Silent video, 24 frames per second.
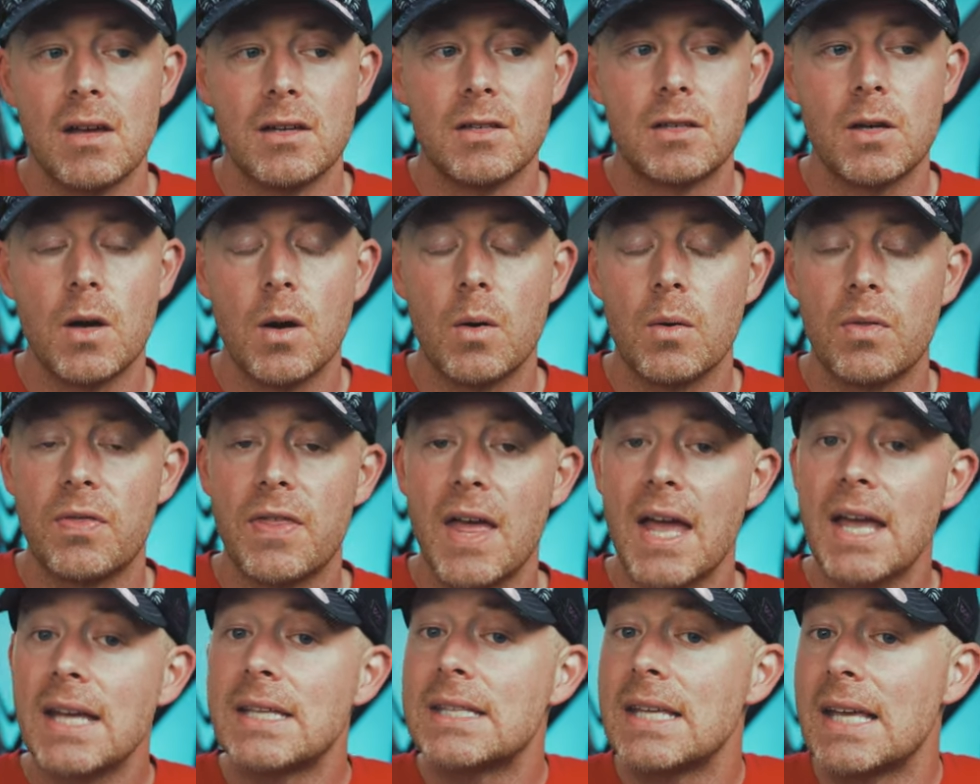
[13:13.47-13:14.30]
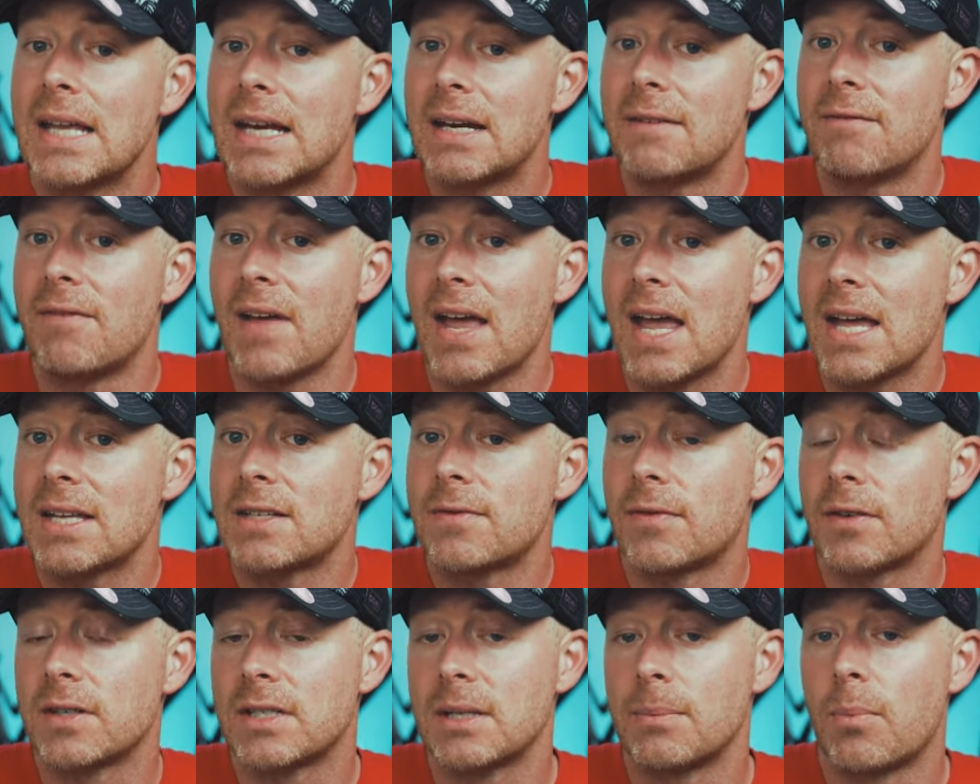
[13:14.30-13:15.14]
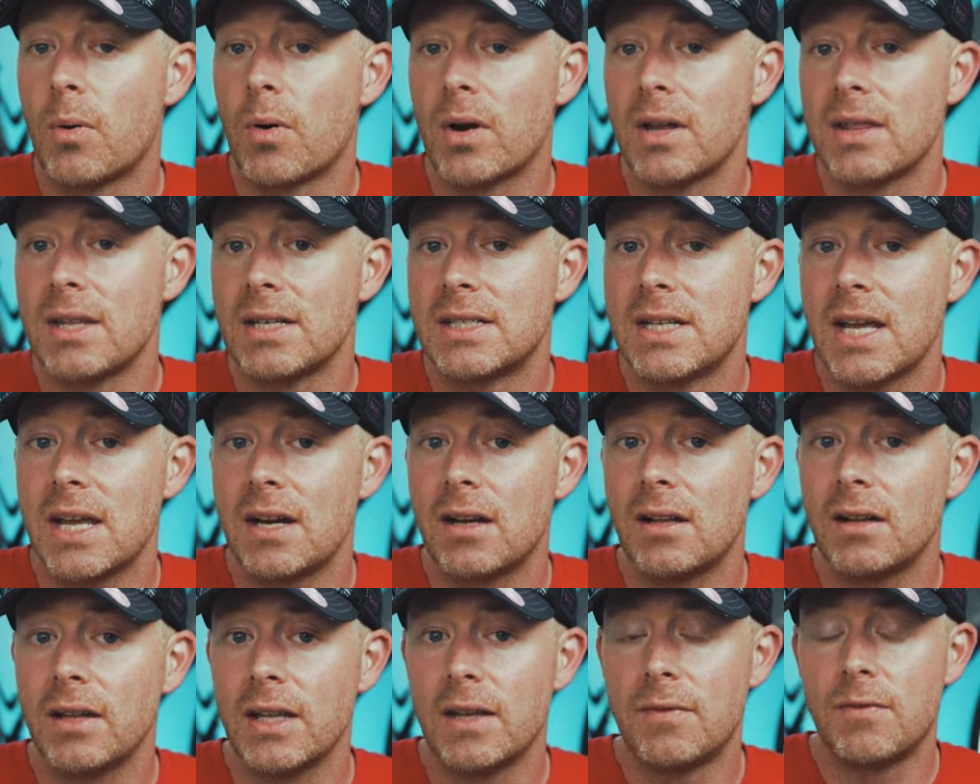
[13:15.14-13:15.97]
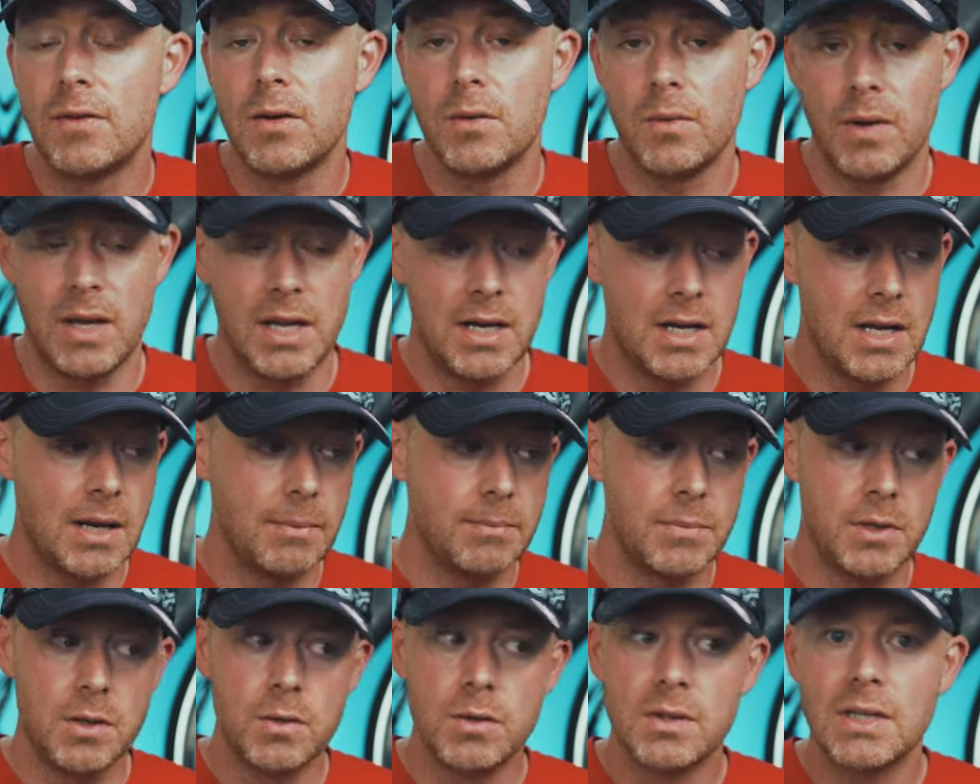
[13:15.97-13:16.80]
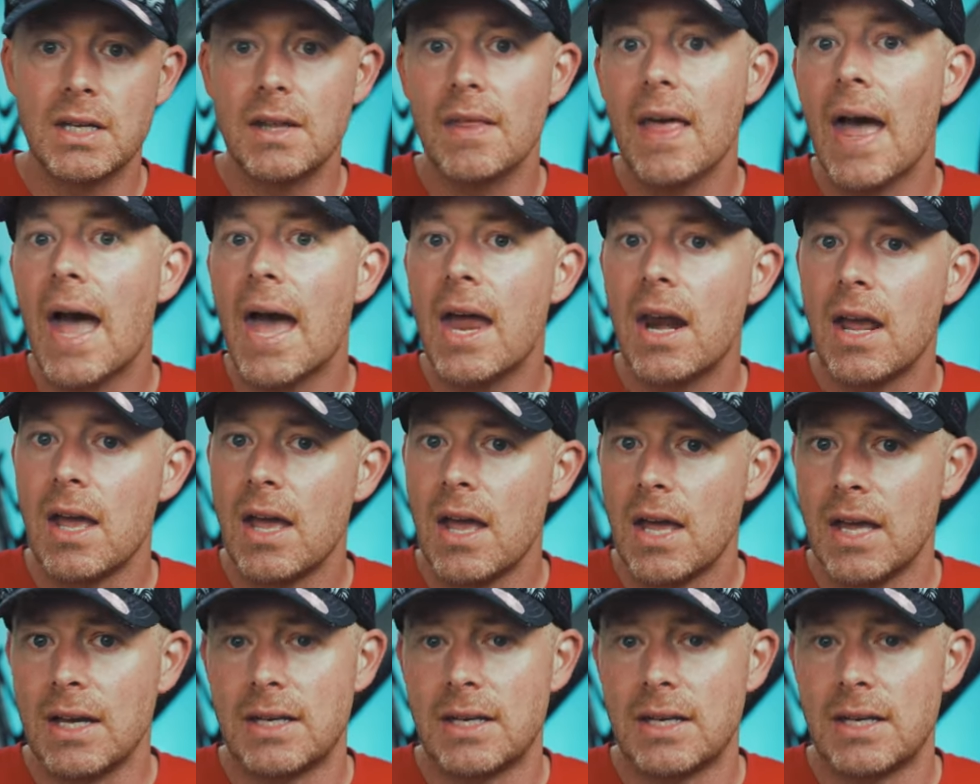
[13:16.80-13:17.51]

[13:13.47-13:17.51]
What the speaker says: So thanks in advance for supporting the channel if you end up using that.